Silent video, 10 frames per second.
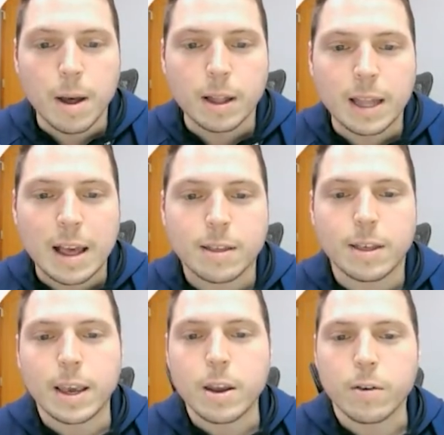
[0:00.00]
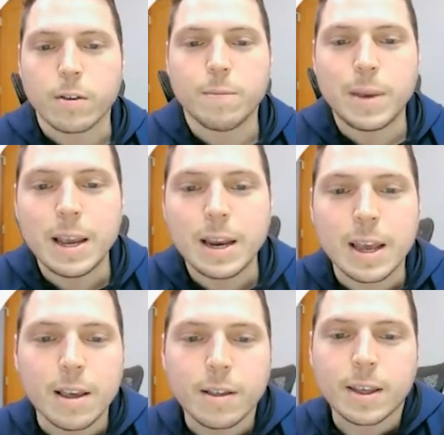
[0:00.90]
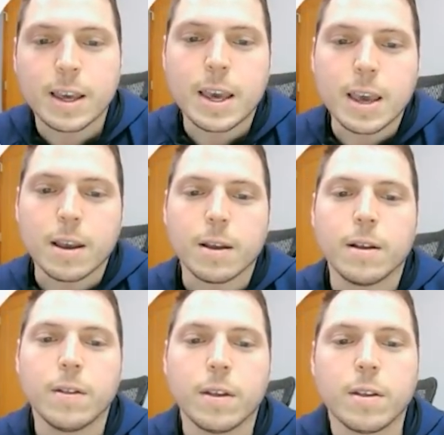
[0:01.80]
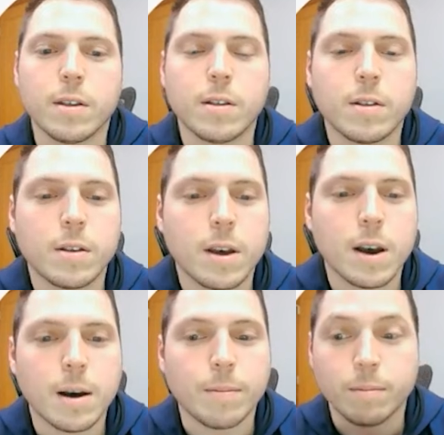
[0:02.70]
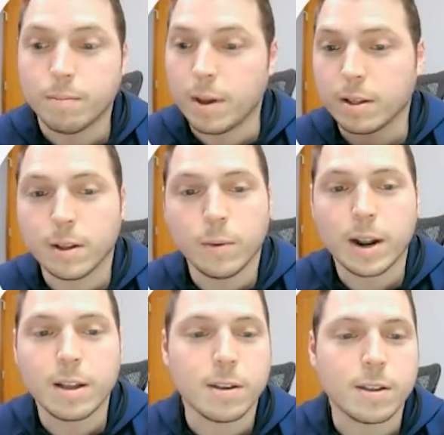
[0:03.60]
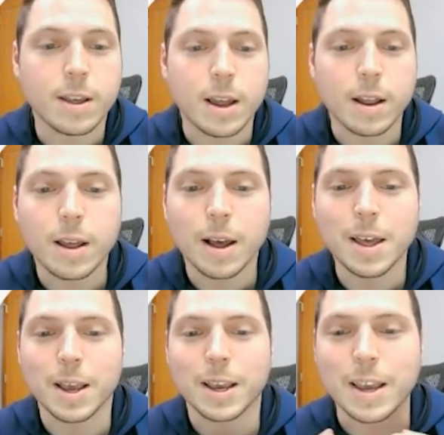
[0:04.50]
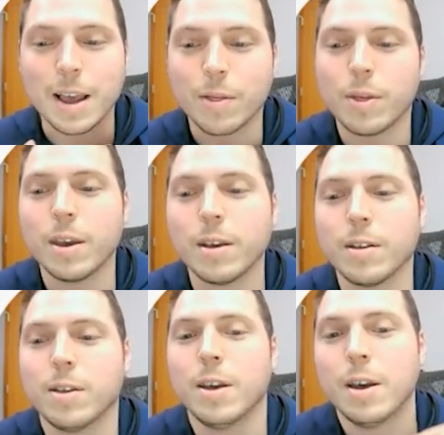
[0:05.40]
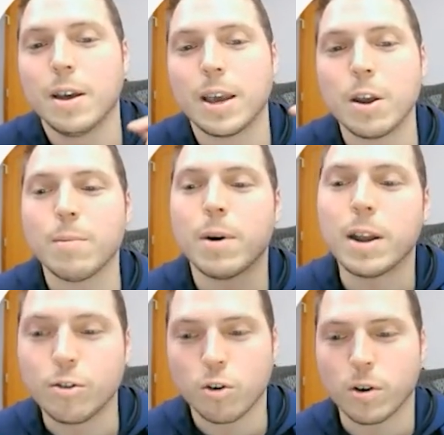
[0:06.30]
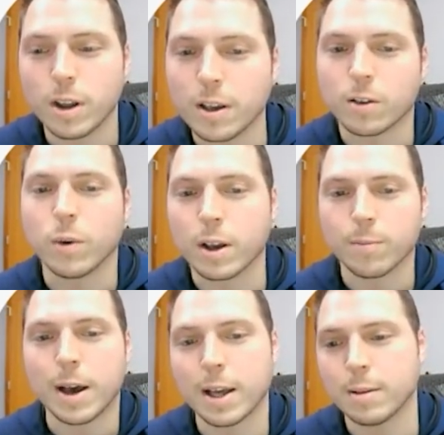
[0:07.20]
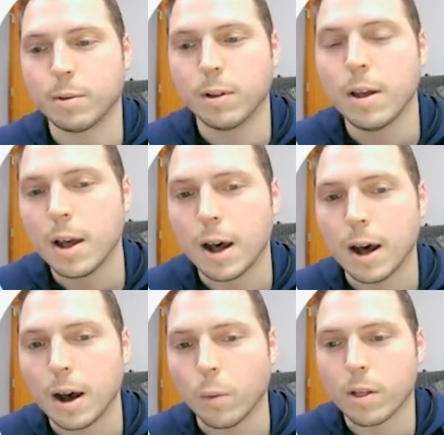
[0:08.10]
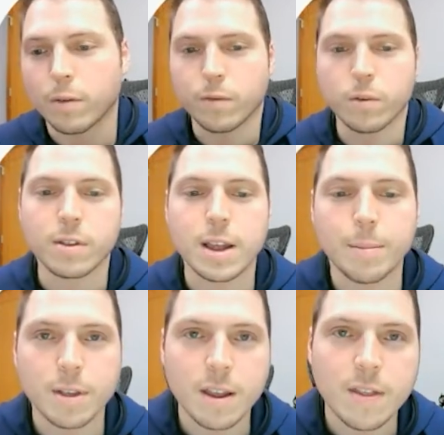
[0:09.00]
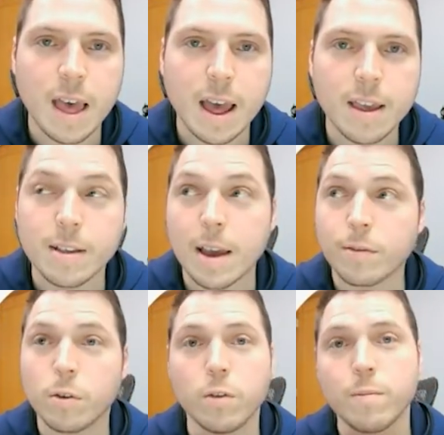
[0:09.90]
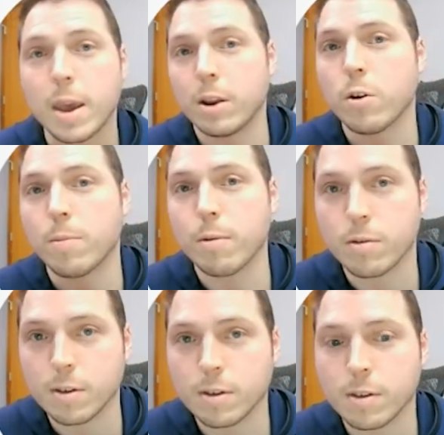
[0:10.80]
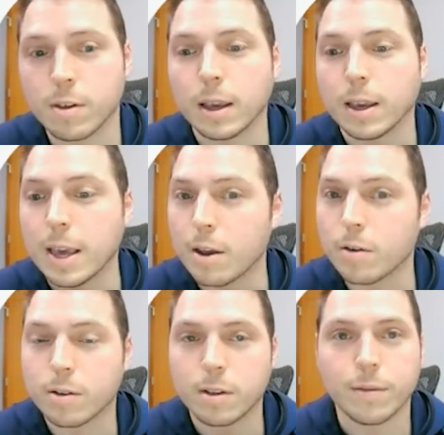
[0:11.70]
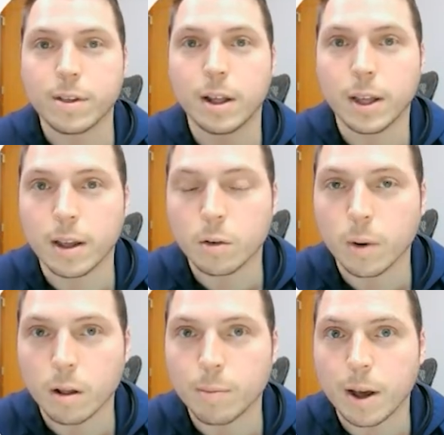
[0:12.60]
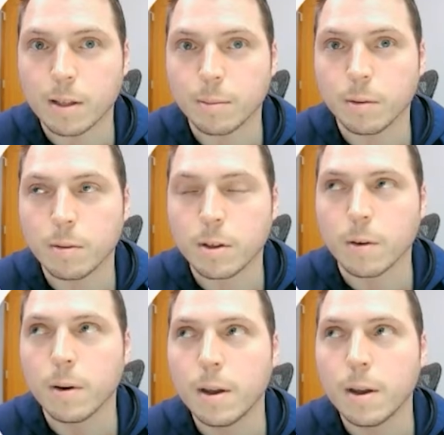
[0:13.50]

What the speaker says: last thing here, speed is key. This is basically what I just said. Get your money churning as quick as possible. One of the first steps in that is after you've made your purchase, get your stuff selling as quick as possible. So